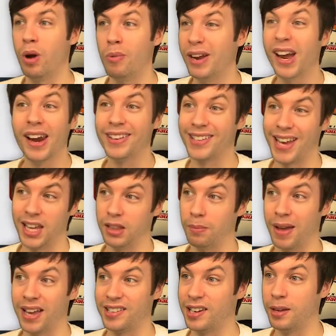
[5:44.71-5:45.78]
Well, we're going to take the
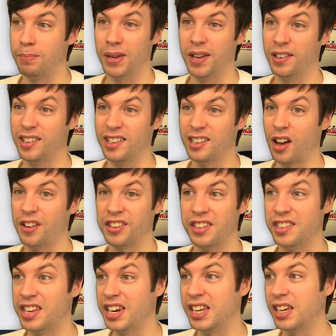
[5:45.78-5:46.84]
Messi because he's
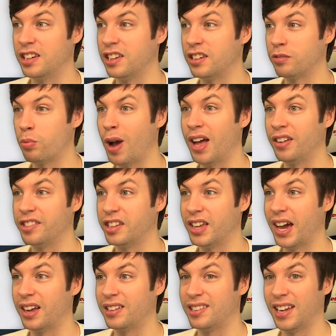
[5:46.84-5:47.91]
Argentinian as well, so
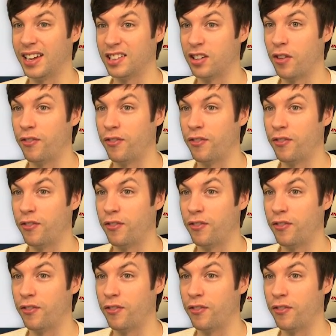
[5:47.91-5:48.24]
that ticks